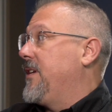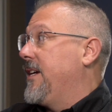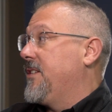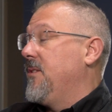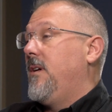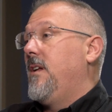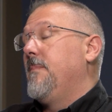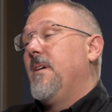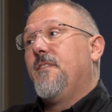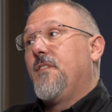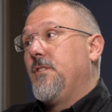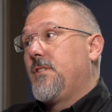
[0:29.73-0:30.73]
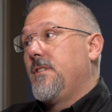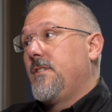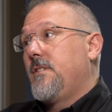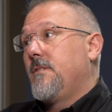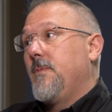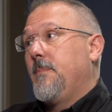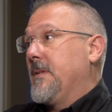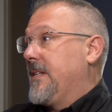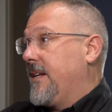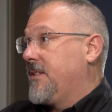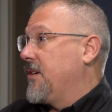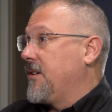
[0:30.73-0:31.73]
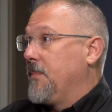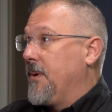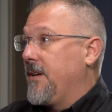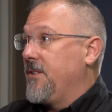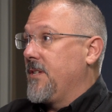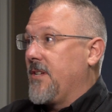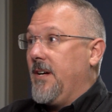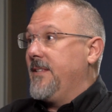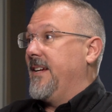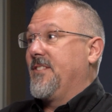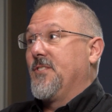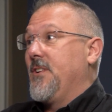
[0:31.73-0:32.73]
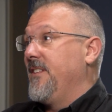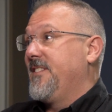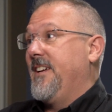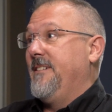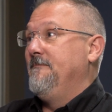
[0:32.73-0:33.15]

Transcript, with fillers: and you guys know all about fuses. We protect circuit breakers and contactors all the